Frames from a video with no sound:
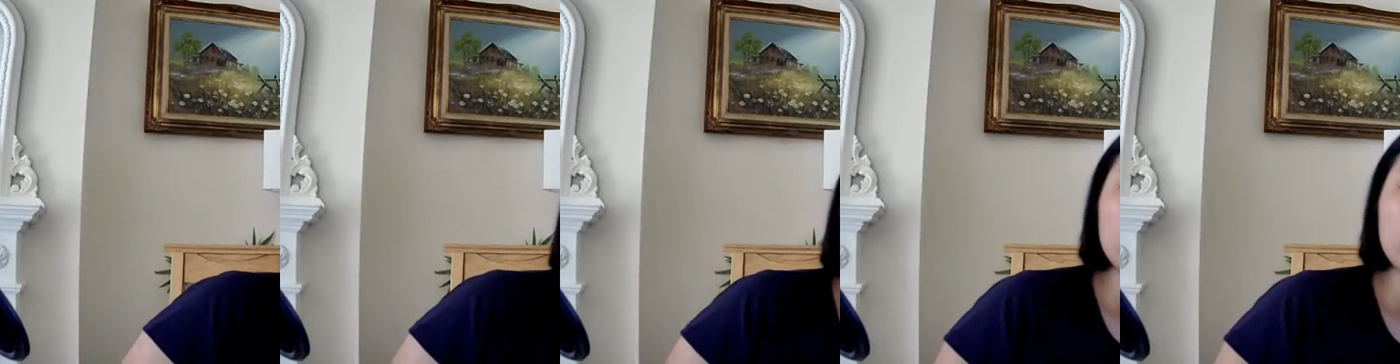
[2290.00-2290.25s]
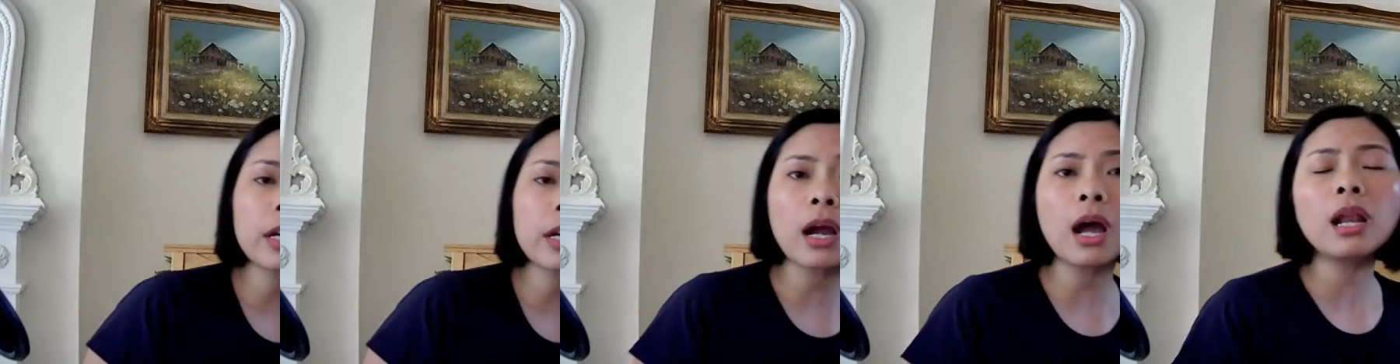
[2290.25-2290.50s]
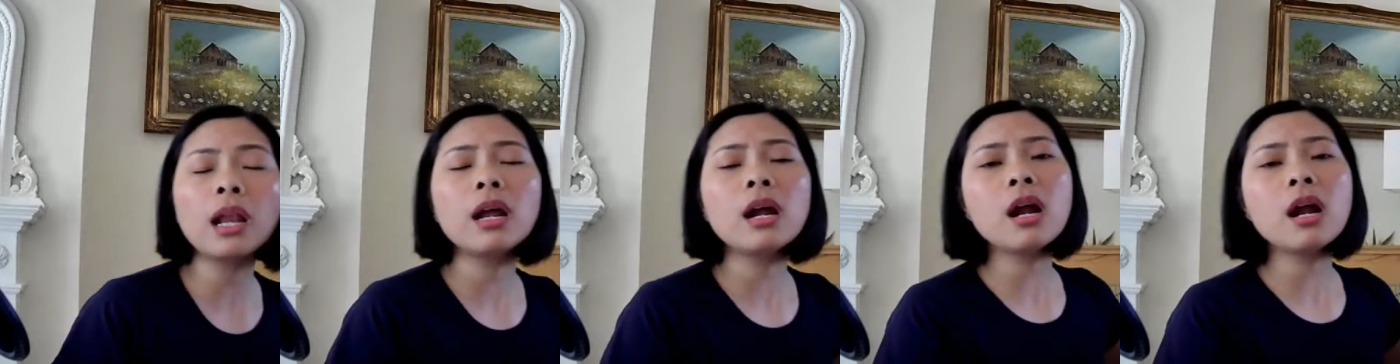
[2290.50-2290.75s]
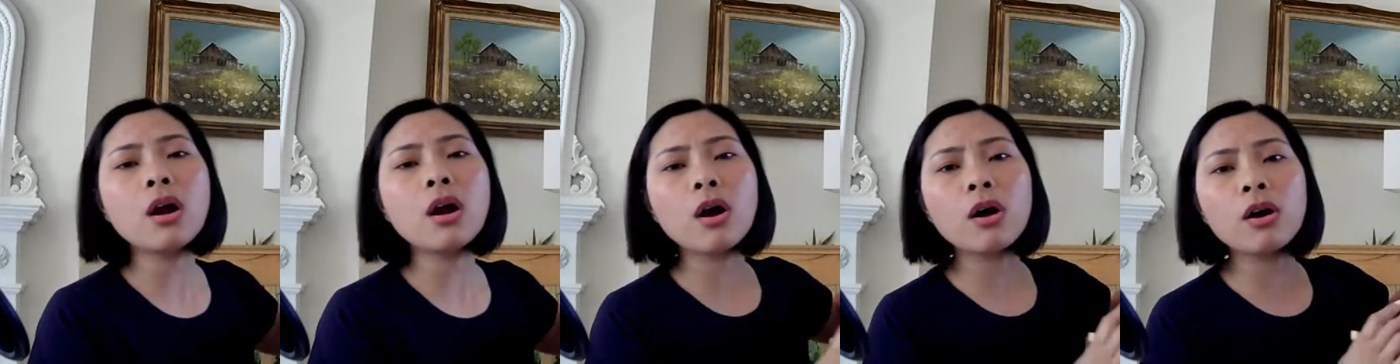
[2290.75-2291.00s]
so the
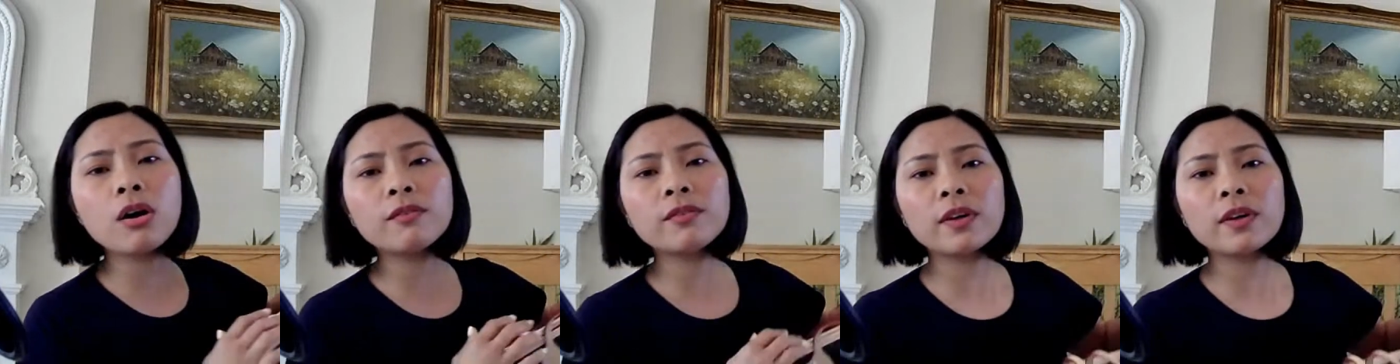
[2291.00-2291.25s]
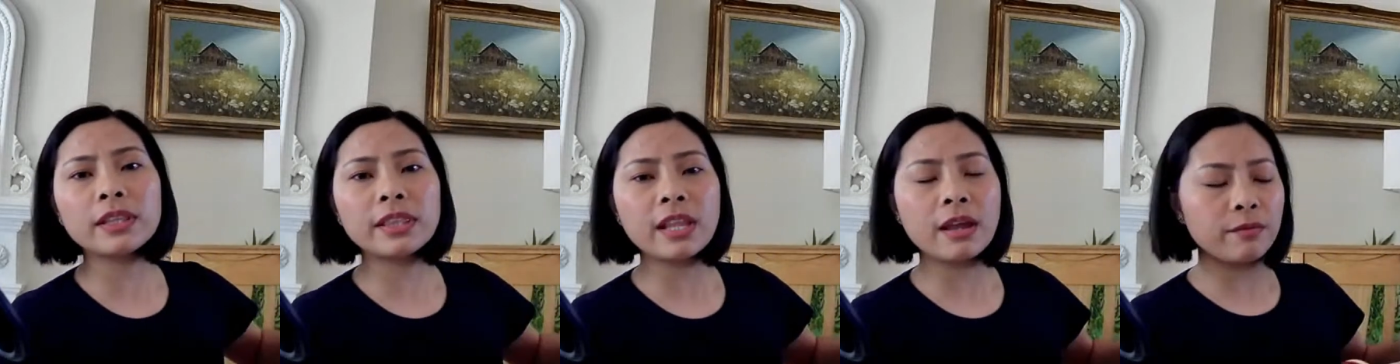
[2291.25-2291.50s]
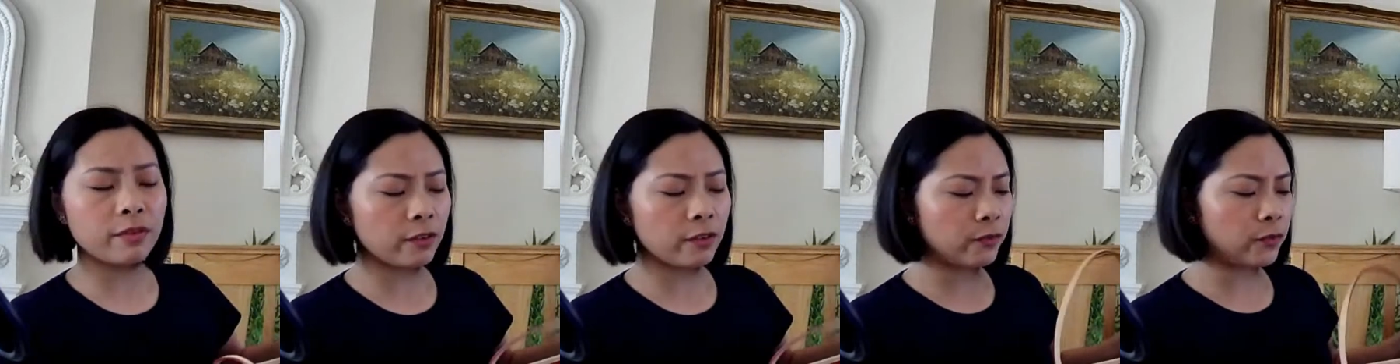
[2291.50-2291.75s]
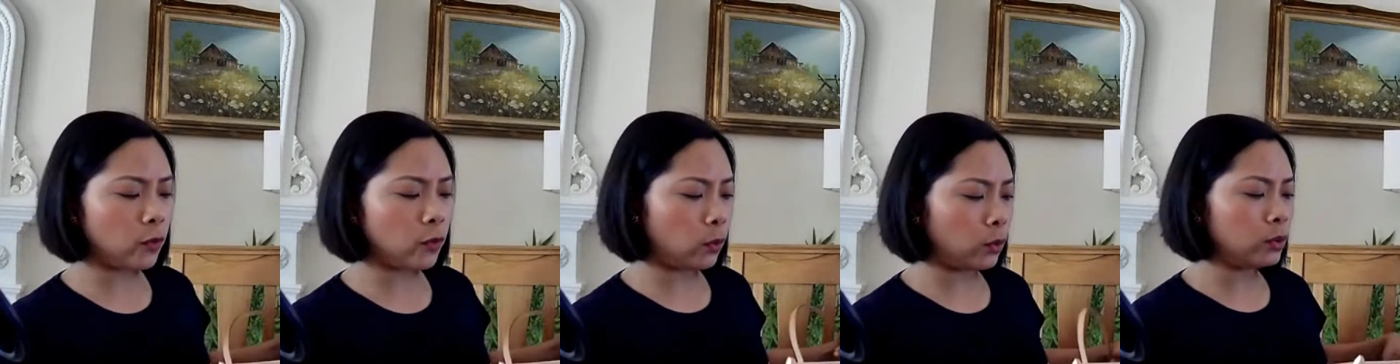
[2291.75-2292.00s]
color of
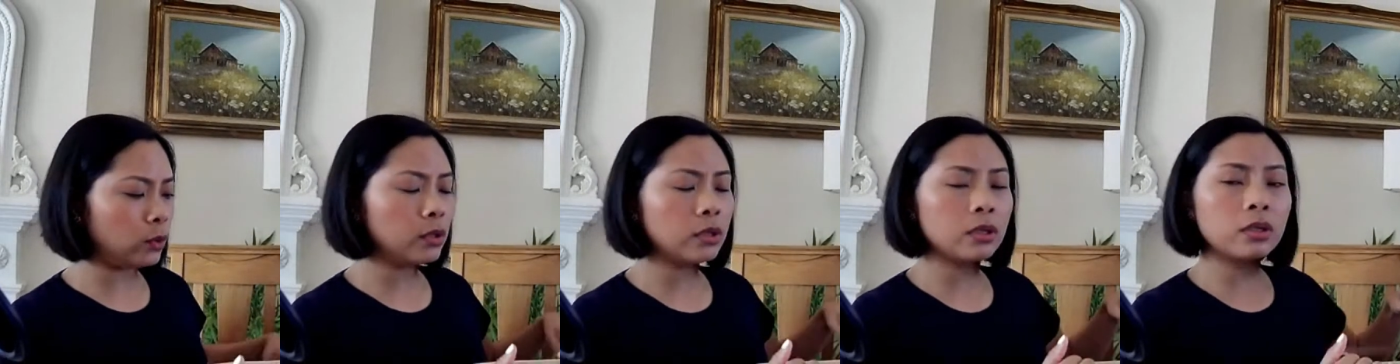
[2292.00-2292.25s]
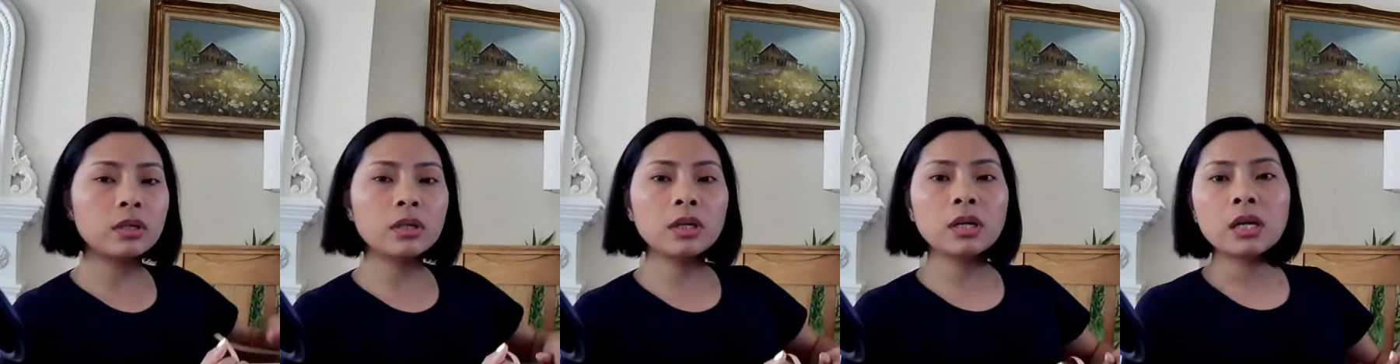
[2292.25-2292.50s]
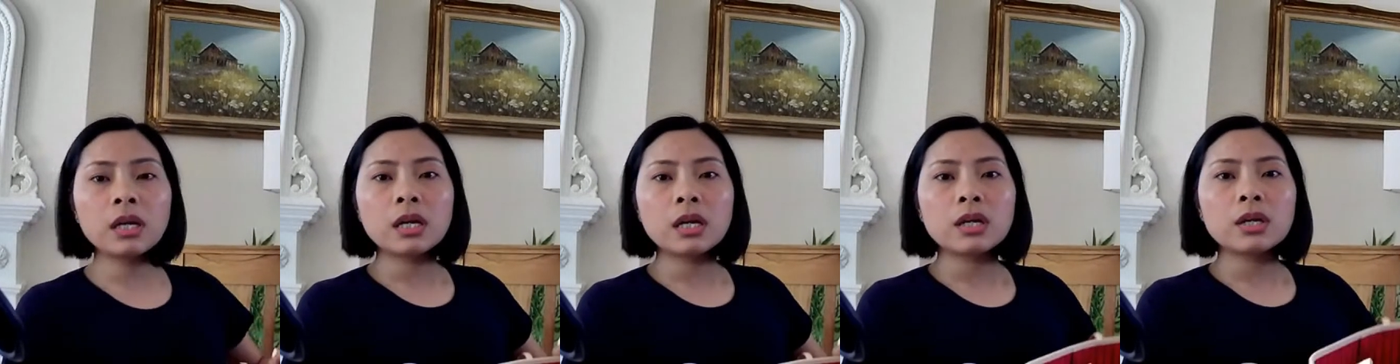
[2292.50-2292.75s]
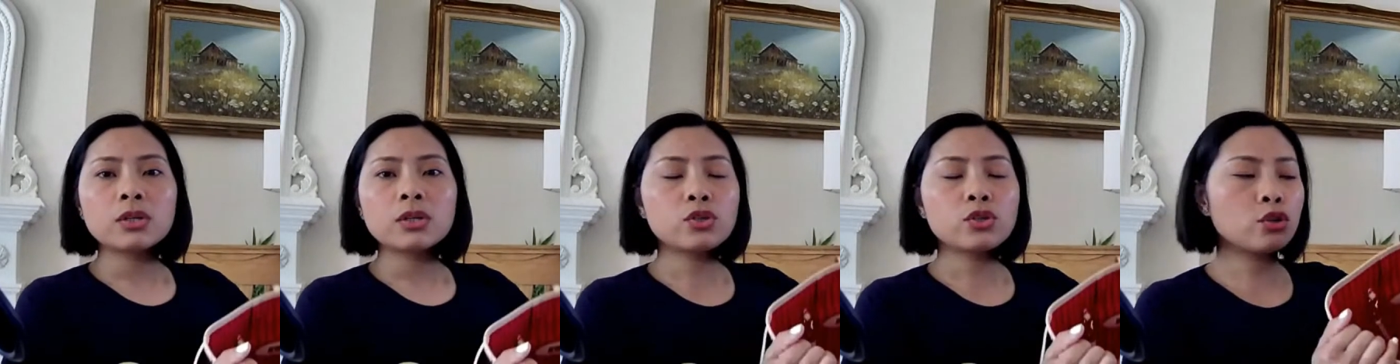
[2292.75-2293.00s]
Neverfull
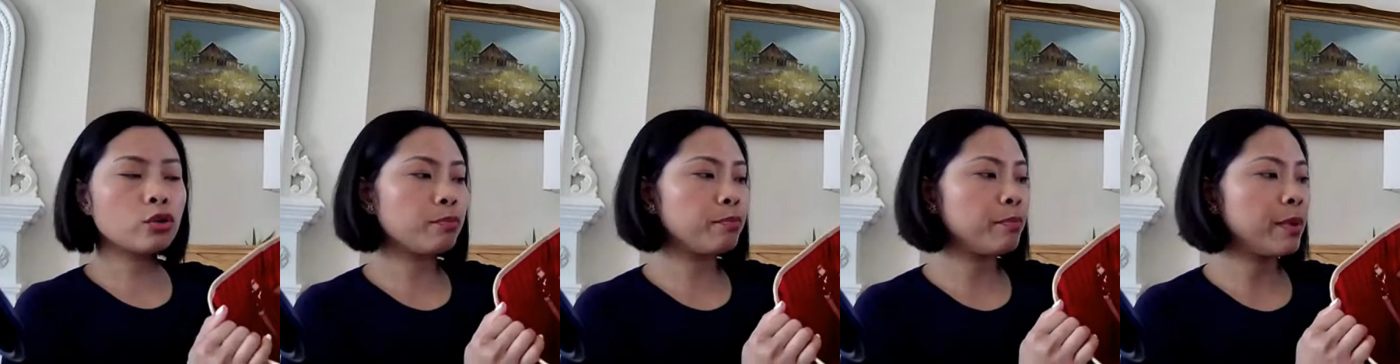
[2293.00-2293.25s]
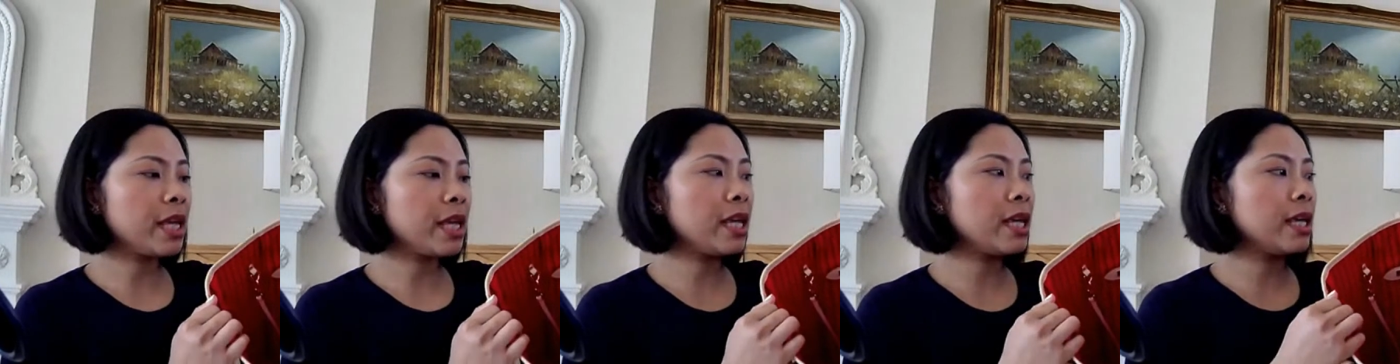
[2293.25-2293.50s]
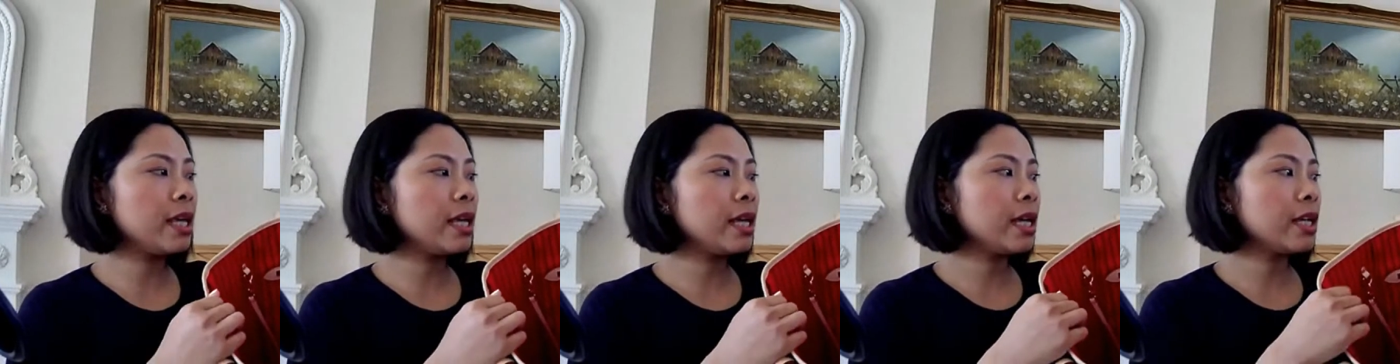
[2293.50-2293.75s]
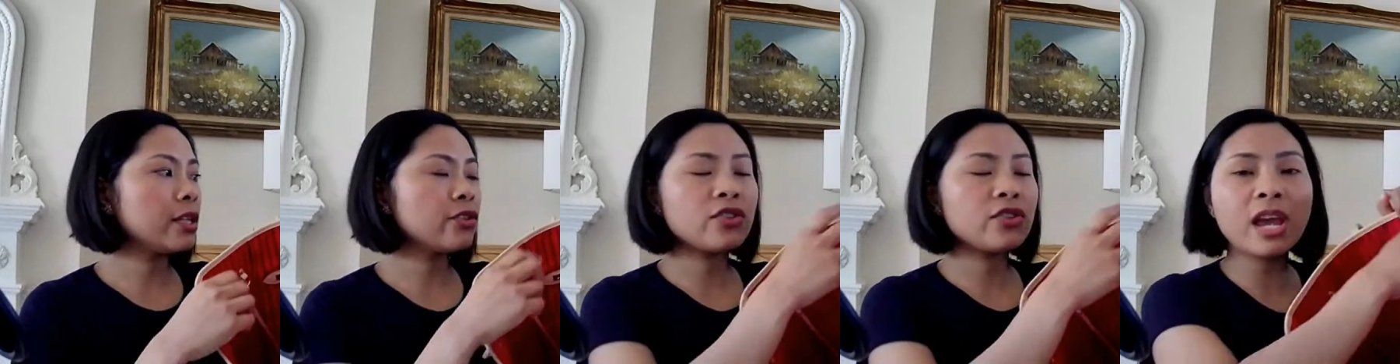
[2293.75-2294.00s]
should
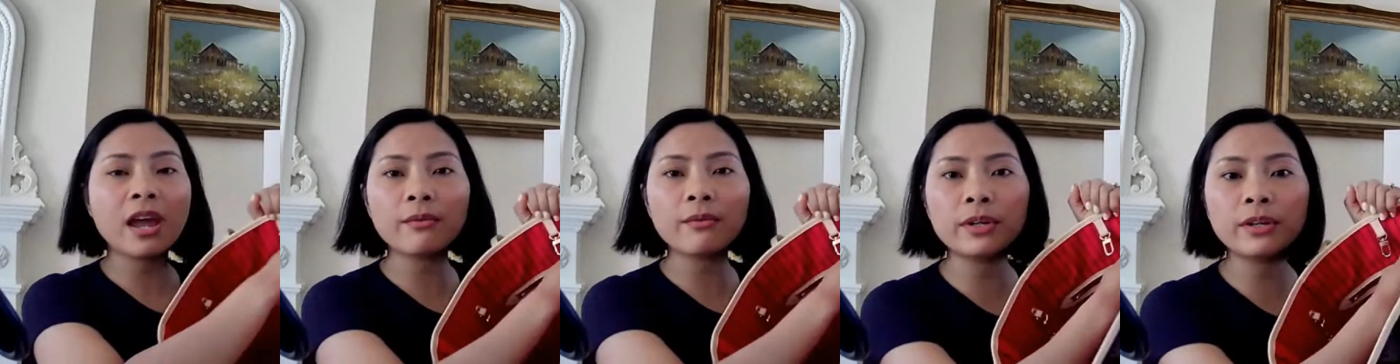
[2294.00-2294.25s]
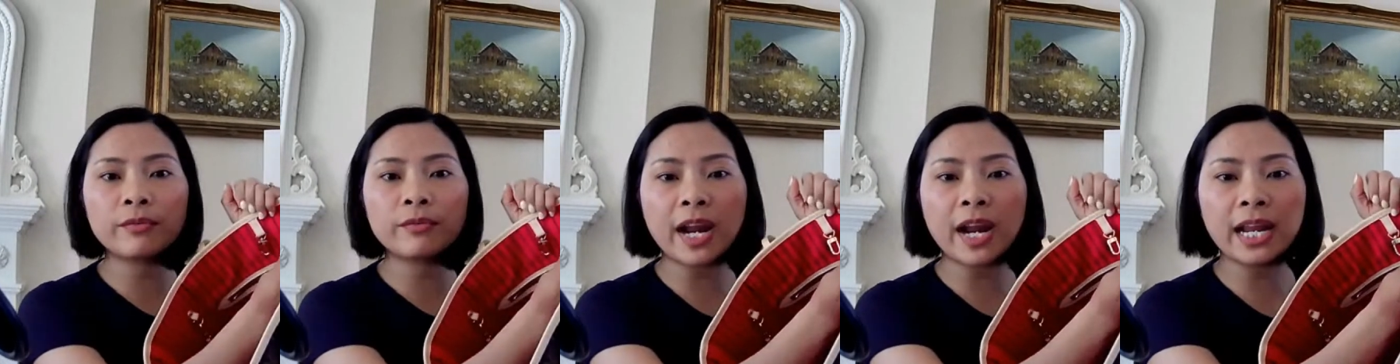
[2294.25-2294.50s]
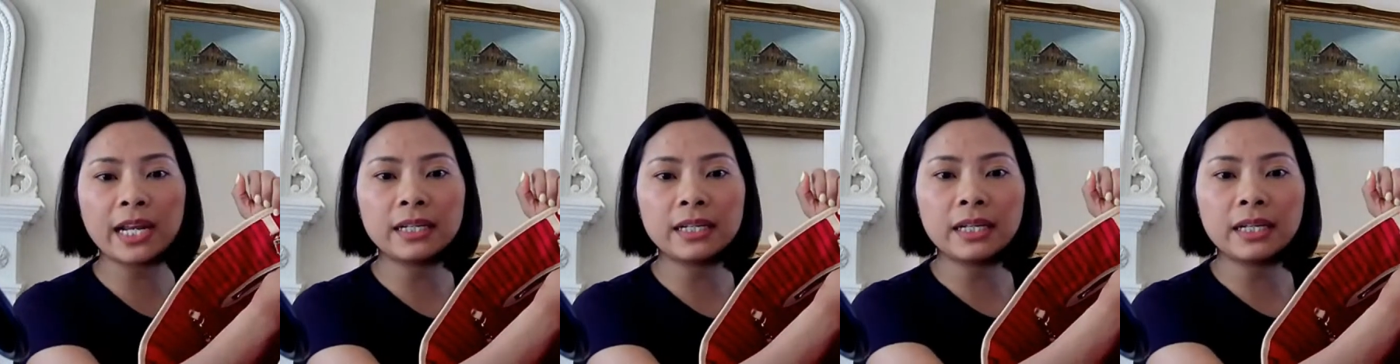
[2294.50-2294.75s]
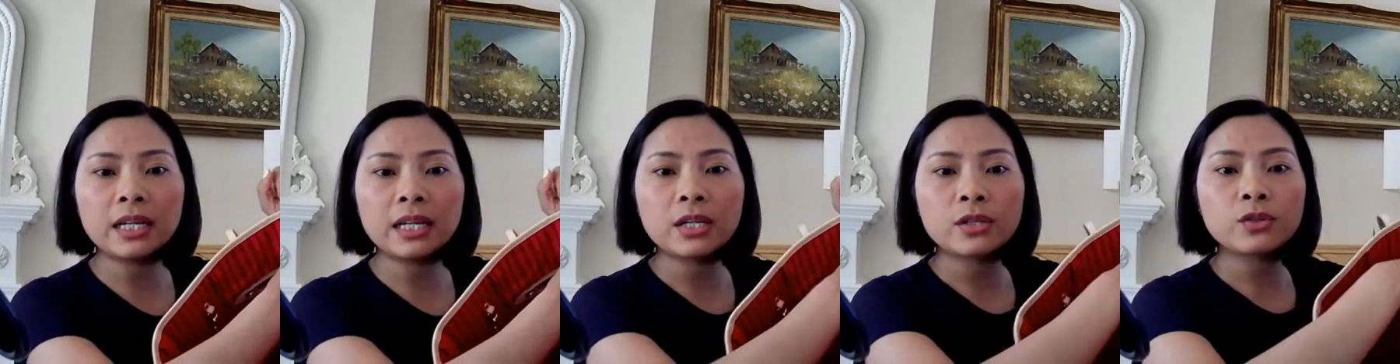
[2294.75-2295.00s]
be cherry
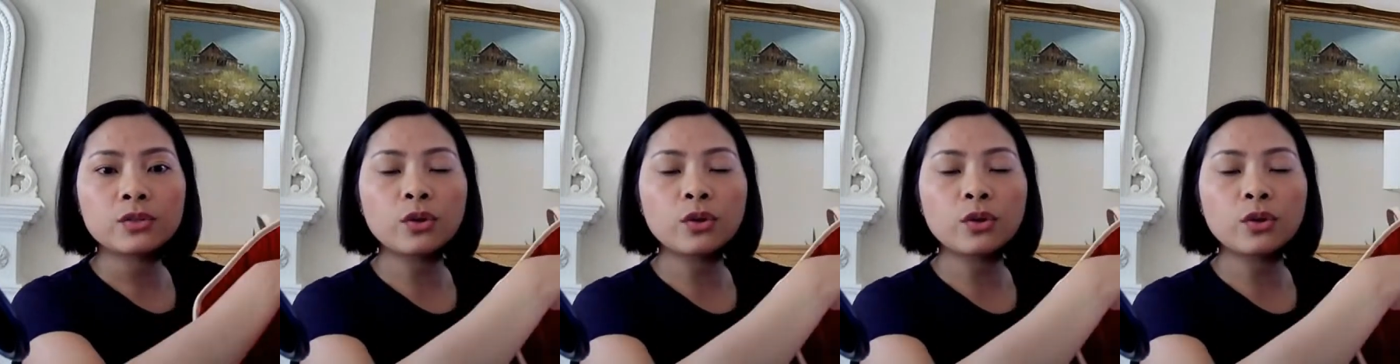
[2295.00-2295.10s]
red.